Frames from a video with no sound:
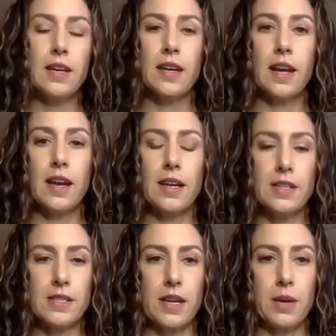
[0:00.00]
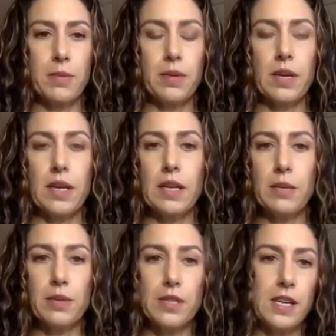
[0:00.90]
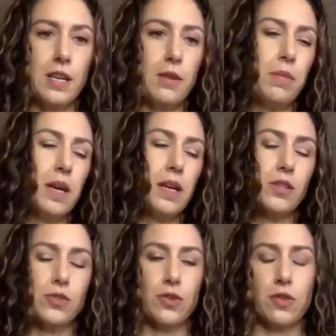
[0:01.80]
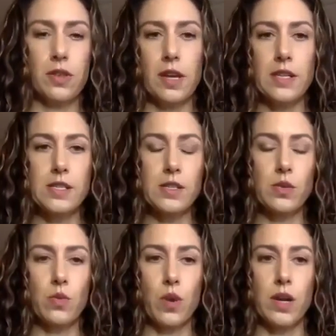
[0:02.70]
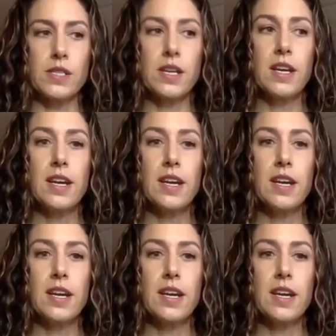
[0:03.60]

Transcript: getting it set up, getting it plugged in, making sure all the lights worked.